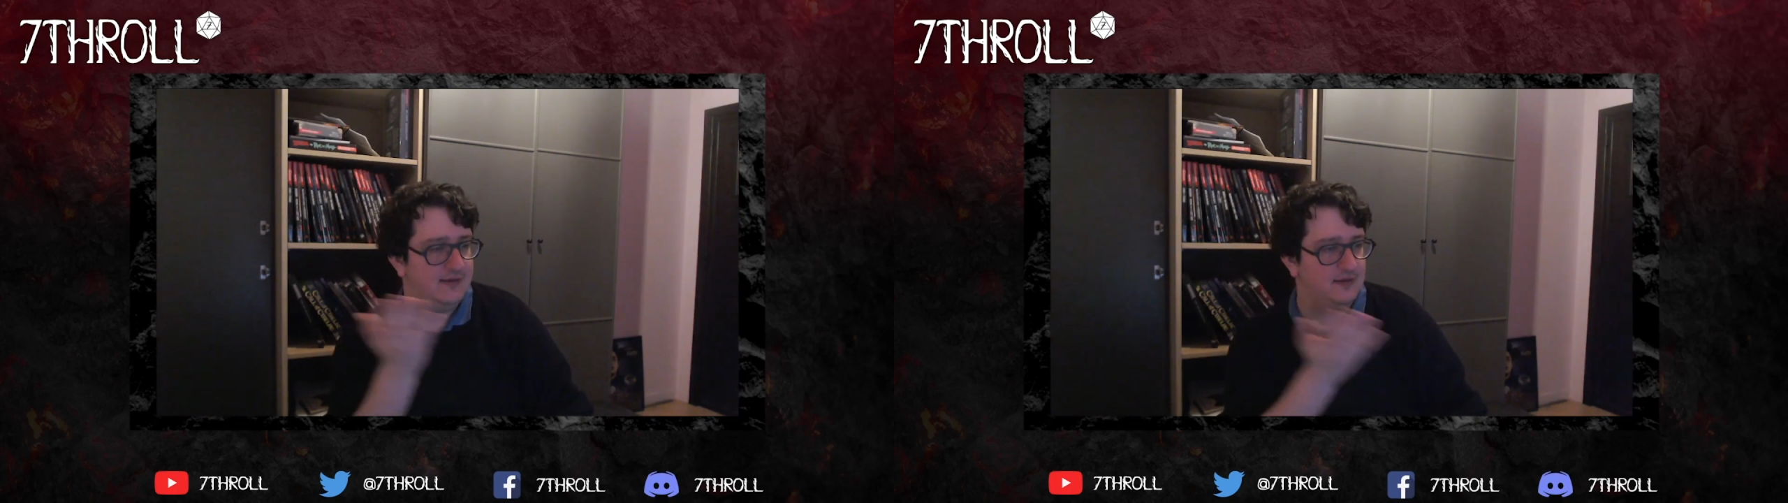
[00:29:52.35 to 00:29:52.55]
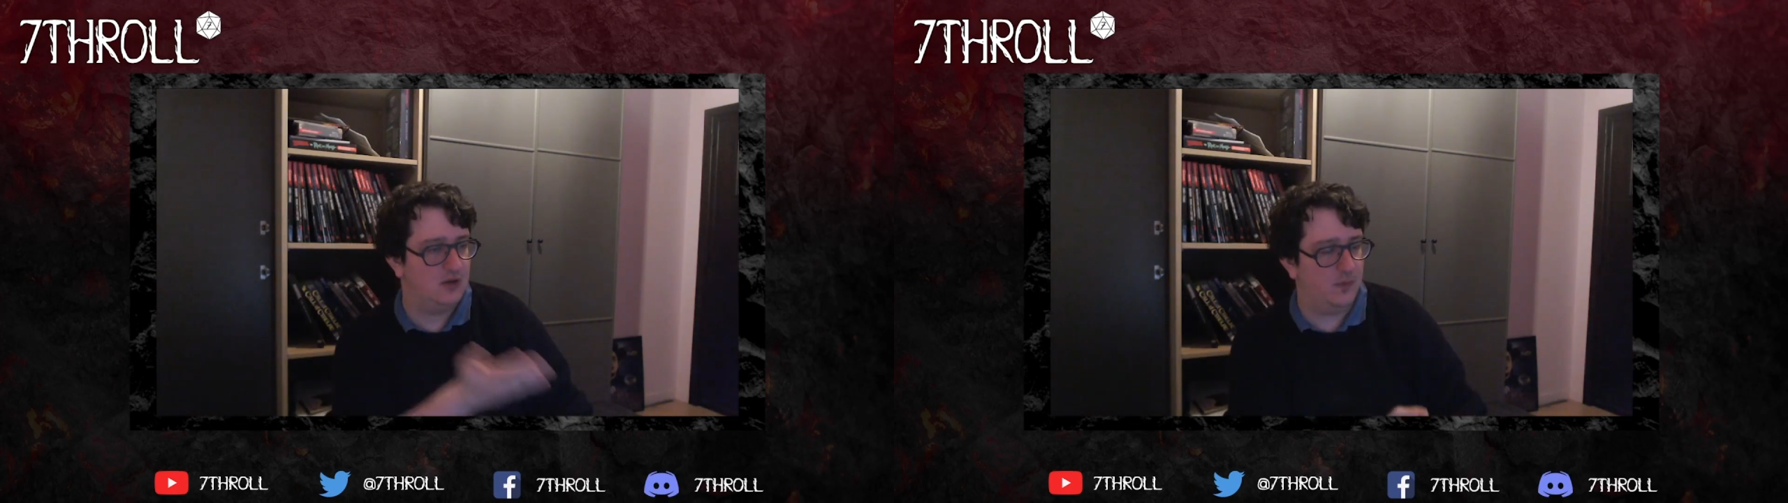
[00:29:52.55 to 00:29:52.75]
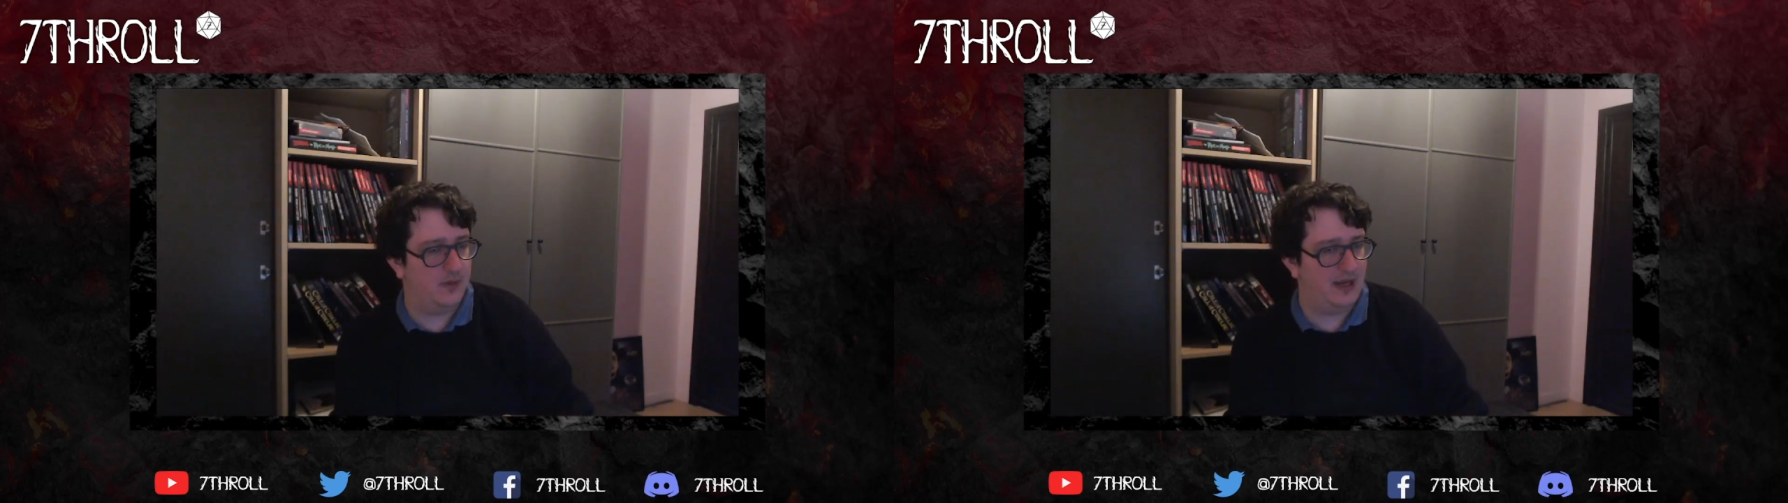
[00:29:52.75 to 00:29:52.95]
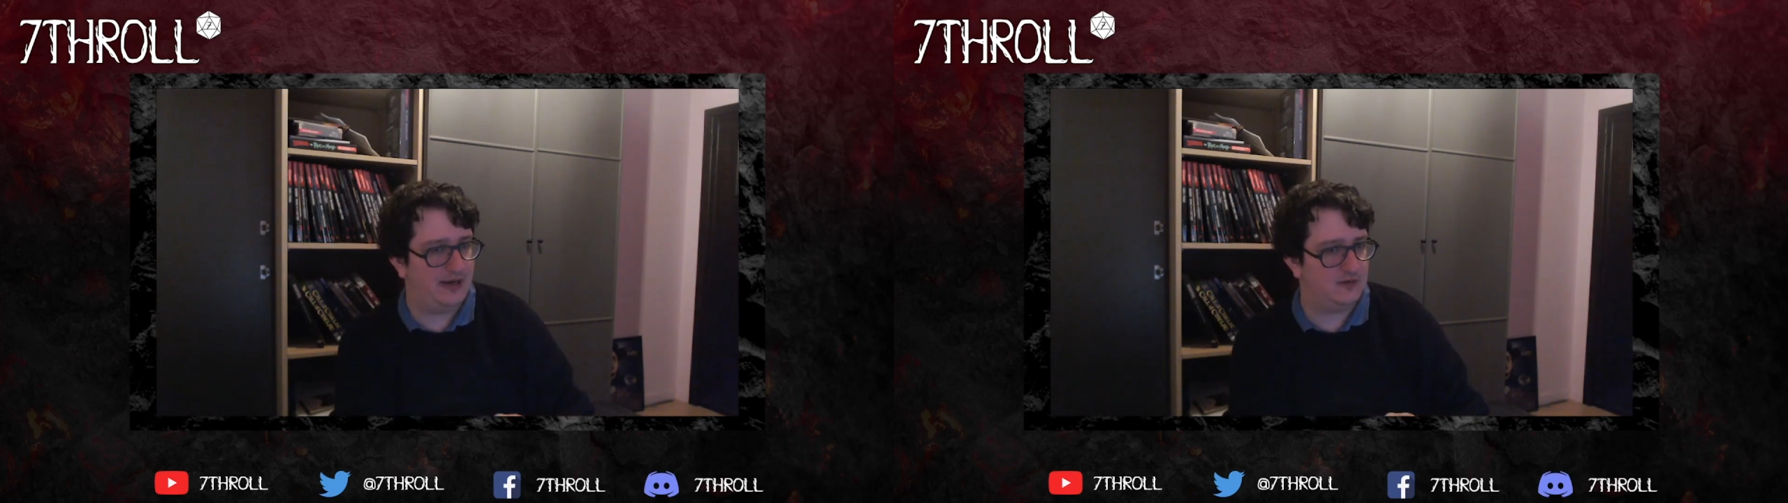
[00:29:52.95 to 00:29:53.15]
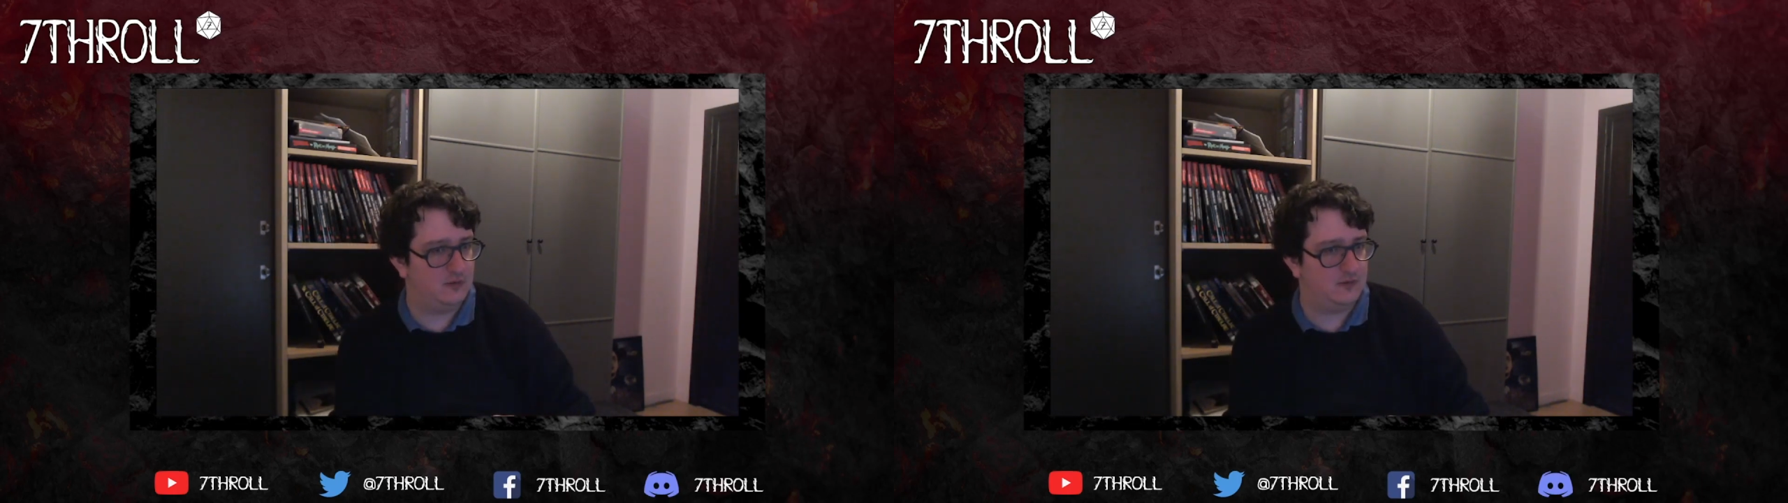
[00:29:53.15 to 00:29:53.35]
to go back
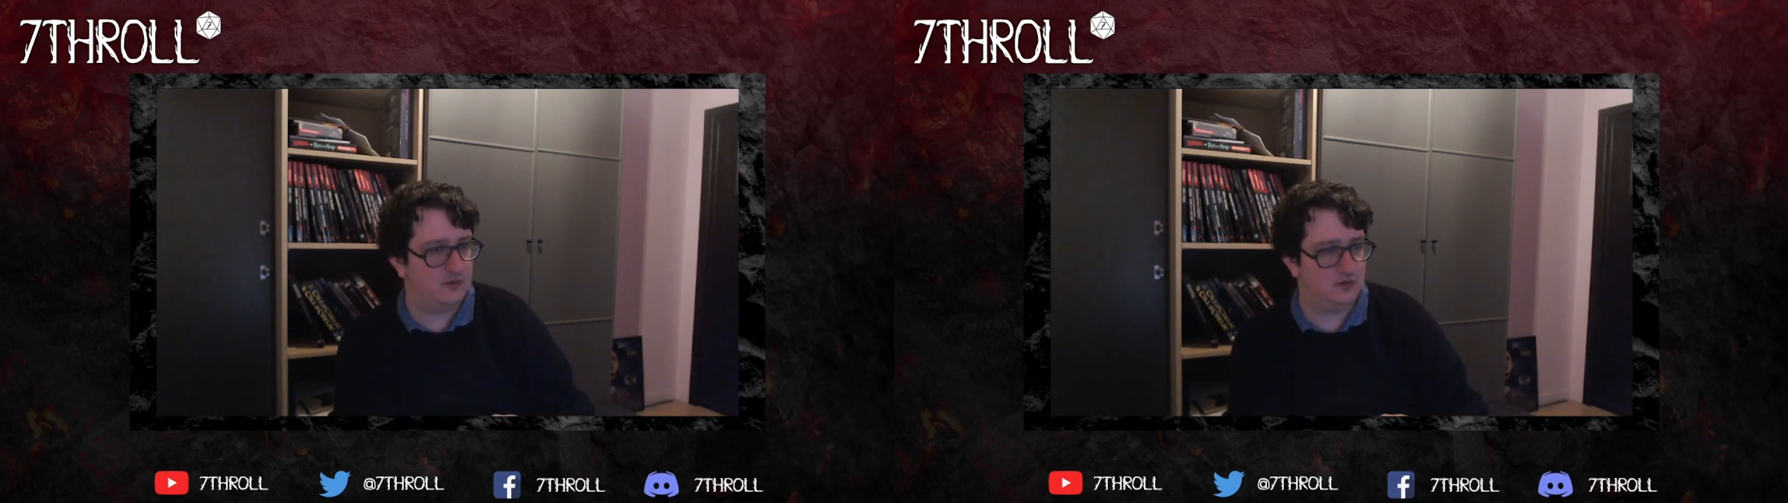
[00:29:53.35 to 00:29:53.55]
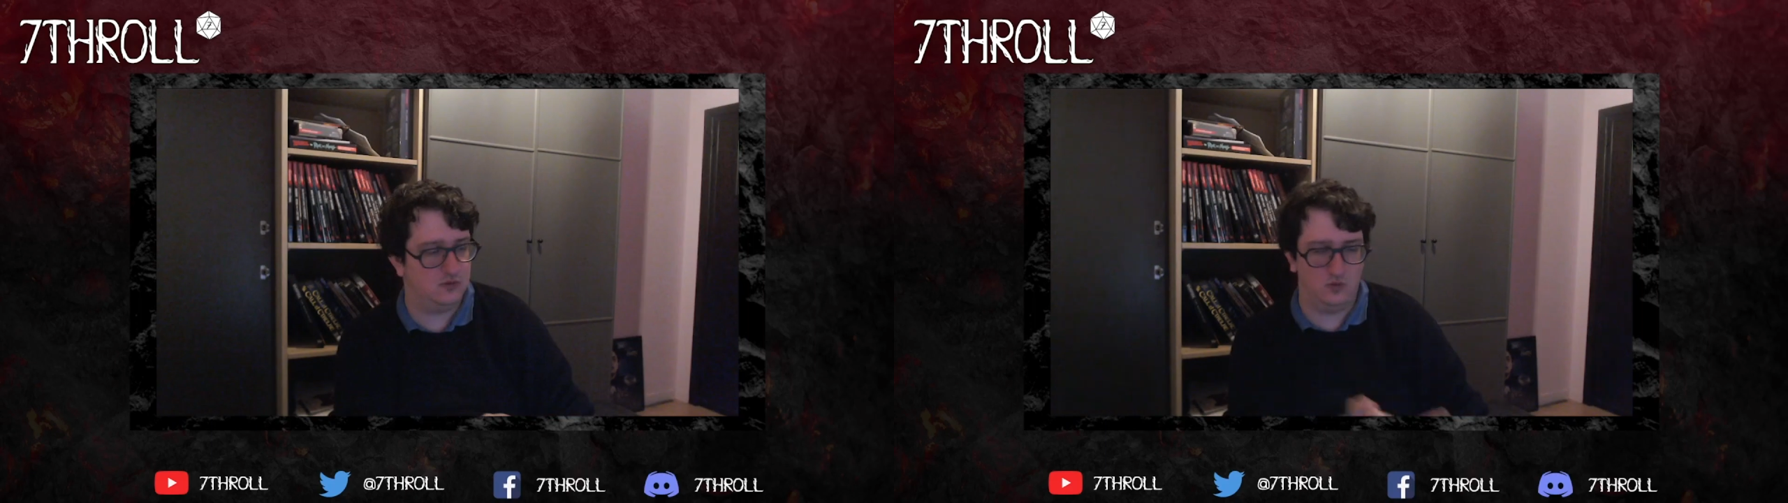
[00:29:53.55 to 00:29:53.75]
to its original.